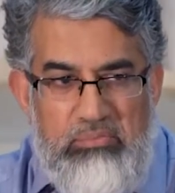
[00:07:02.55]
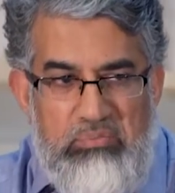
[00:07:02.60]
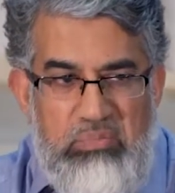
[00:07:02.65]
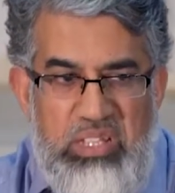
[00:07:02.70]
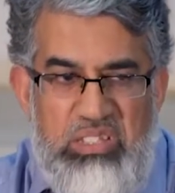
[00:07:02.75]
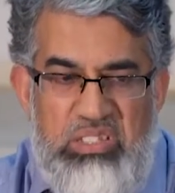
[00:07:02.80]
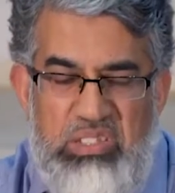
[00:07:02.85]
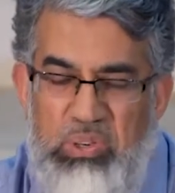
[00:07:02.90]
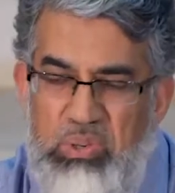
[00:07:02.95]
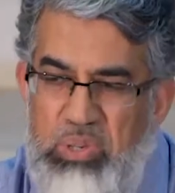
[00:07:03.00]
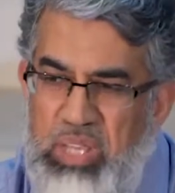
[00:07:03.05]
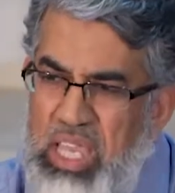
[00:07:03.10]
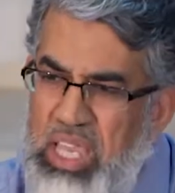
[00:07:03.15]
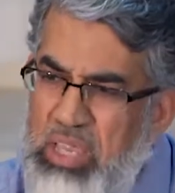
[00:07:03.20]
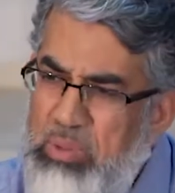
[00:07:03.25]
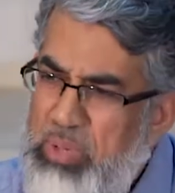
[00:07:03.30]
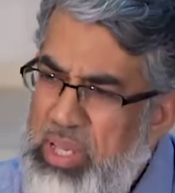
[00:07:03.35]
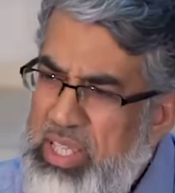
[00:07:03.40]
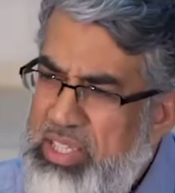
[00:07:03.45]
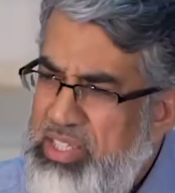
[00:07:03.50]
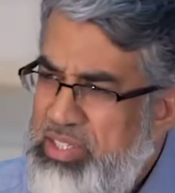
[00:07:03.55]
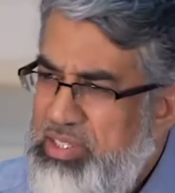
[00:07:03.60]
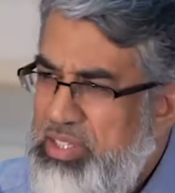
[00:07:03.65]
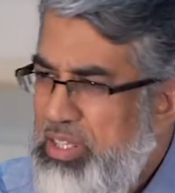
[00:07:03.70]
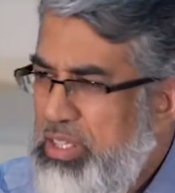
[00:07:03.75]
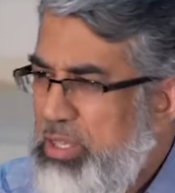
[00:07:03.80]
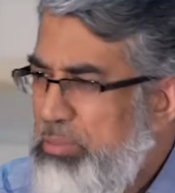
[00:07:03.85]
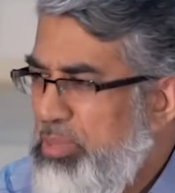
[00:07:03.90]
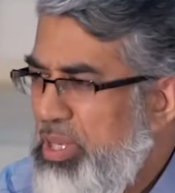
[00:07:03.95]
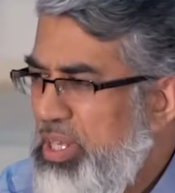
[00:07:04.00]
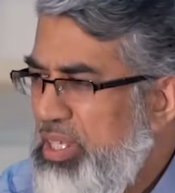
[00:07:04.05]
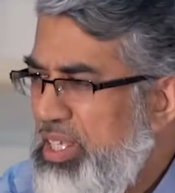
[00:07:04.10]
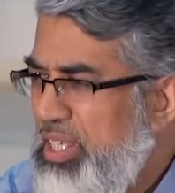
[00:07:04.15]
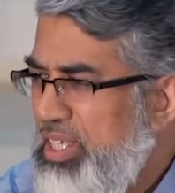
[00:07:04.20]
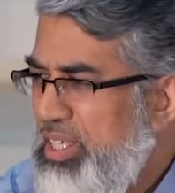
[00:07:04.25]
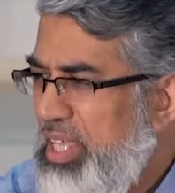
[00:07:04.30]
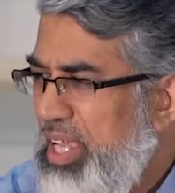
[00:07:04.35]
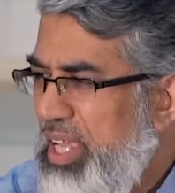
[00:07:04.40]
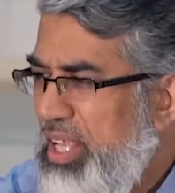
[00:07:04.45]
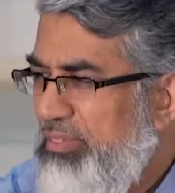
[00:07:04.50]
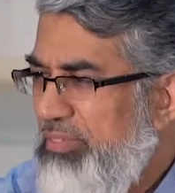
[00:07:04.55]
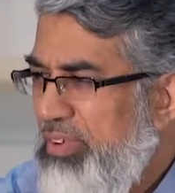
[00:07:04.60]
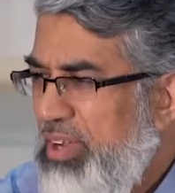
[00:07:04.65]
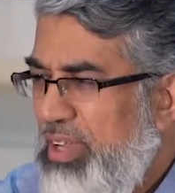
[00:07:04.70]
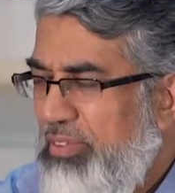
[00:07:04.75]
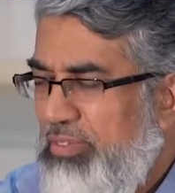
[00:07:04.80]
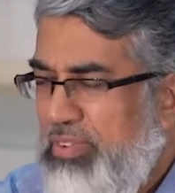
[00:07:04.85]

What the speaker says: it's okay, we're just going to burn in the hellfire?